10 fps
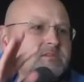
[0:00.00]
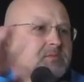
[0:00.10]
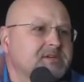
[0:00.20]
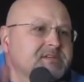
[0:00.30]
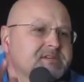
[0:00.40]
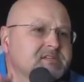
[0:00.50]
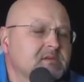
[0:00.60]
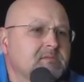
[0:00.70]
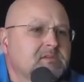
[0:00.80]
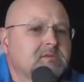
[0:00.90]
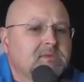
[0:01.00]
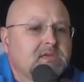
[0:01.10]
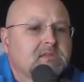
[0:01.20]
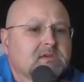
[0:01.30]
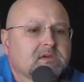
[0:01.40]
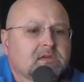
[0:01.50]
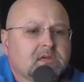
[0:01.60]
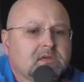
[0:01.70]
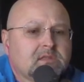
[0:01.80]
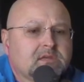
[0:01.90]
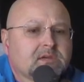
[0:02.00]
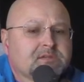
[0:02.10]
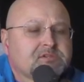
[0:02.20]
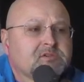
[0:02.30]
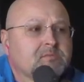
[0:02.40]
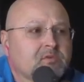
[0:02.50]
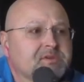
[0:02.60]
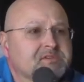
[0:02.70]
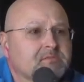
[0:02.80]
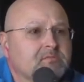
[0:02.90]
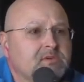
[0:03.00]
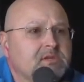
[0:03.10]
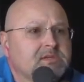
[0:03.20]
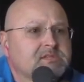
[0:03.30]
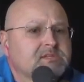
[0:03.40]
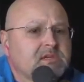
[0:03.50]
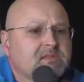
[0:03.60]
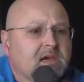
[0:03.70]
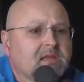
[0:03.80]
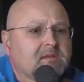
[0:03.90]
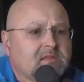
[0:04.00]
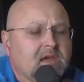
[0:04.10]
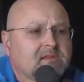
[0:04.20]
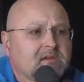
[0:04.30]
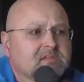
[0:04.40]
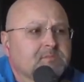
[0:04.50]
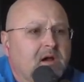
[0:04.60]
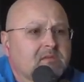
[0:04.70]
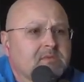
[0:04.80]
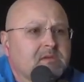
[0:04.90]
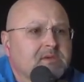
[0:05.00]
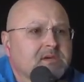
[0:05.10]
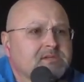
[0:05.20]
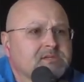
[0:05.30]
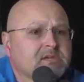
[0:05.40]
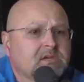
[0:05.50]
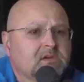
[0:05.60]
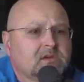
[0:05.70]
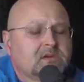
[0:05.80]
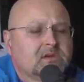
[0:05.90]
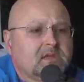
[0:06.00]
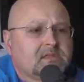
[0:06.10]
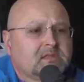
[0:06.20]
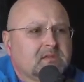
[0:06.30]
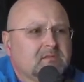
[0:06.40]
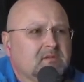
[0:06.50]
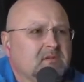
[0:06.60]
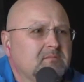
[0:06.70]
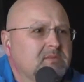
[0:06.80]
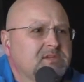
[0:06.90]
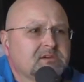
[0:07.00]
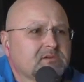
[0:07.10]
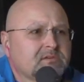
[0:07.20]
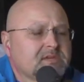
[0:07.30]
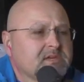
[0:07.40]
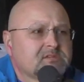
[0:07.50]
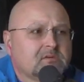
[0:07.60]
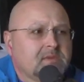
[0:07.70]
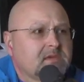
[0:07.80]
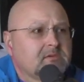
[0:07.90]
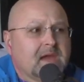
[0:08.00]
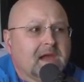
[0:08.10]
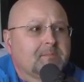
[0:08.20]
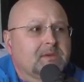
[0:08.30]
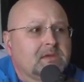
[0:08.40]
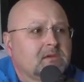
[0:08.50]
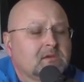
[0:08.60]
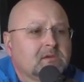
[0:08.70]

what it is. To me the the consumerism is that that does bother me because it material things don't make you happy.